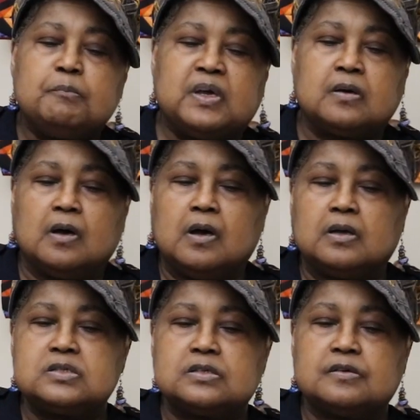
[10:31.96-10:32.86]

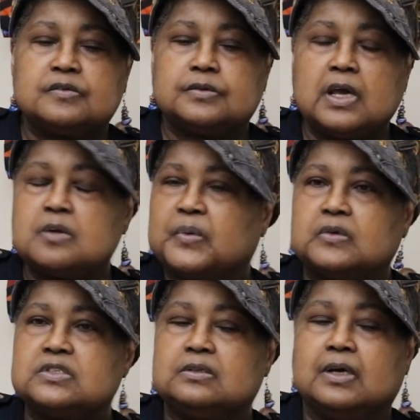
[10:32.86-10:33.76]
Because take a
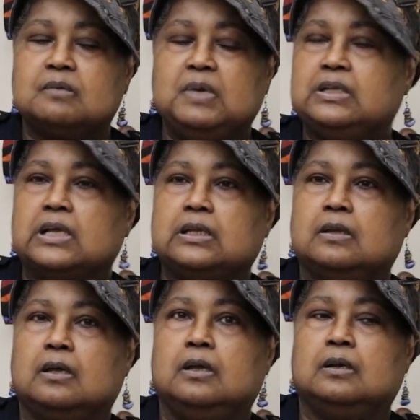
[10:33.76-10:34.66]
person like me, not
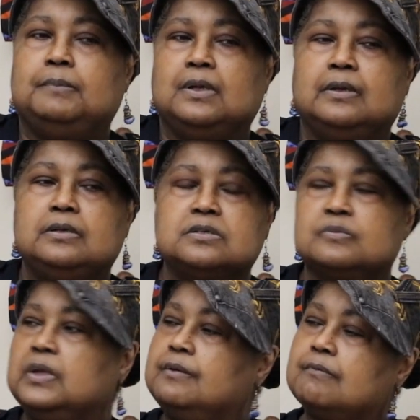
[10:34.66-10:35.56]
the inability to
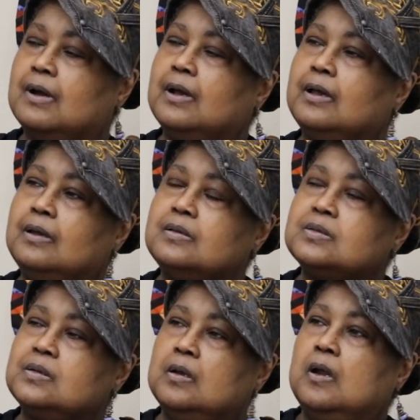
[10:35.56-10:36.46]
really
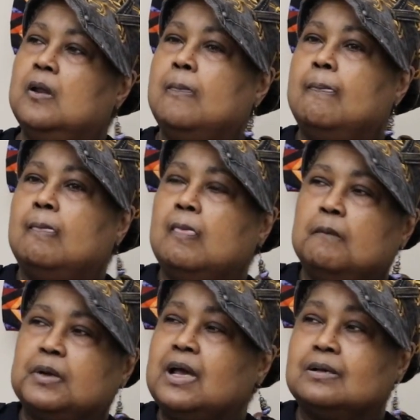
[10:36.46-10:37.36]
write,
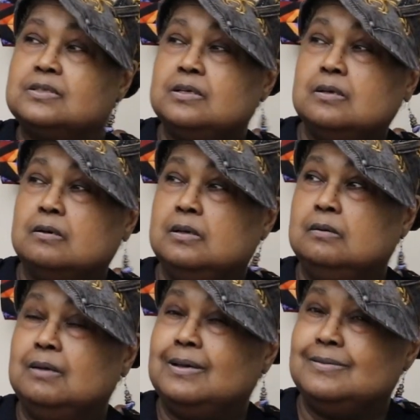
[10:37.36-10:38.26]
but I can tell
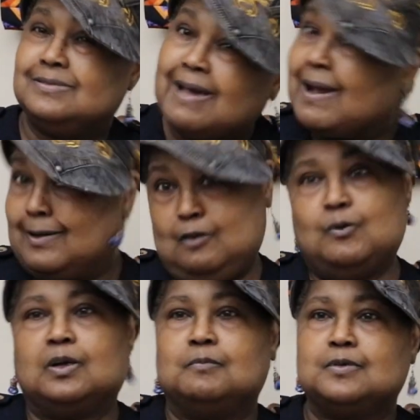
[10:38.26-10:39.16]
you exactly
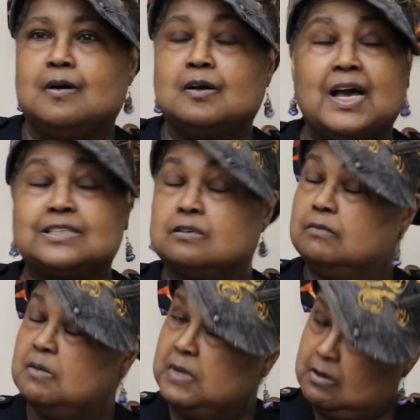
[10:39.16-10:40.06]
what I'm talking about. I said, don't
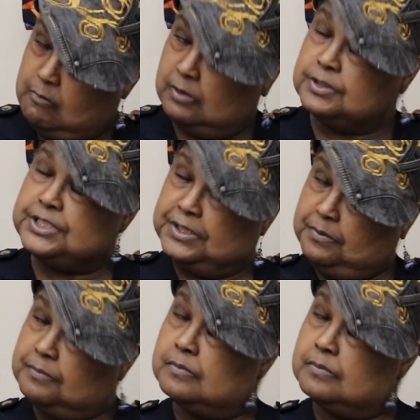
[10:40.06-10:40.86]
let me quilt you.